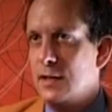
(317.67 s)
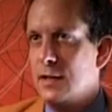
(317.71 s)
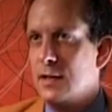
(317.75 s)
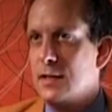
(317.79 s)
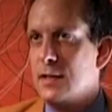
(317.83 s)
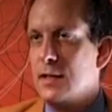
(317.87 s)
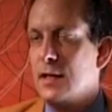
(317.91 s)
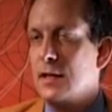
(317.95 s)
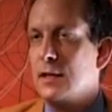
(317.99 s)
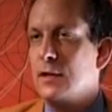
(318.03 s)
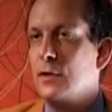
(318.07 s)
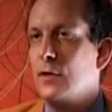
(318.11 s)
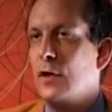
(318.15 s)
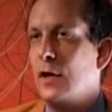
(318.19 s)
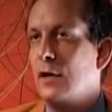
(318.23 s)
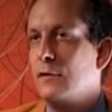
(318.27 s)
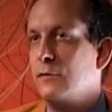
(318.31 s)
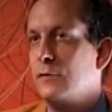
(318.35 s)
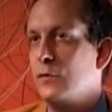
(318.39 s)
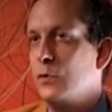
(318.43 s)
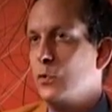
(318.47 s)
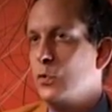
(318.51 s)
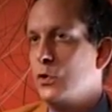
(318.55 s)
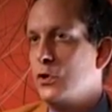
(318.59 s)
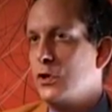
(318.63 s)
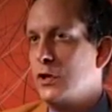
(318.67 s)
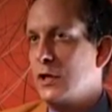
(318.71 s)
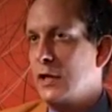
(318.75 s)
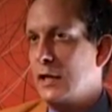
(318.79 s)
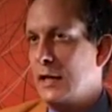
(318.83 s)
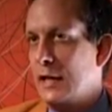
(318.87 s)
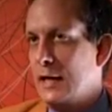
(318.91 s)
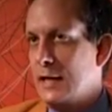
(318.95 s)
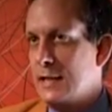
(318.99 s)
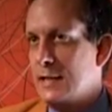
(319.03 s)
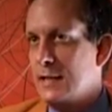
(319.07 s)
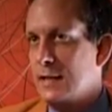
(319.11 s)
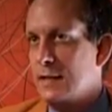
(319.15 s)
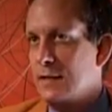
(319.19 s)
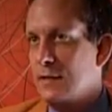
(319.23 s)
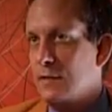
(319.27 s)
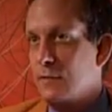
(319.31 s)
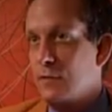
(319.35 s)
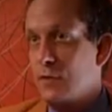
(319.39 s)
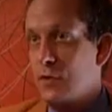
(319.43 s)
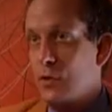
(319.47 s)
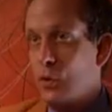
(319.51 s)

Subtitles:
is that you have huge classes of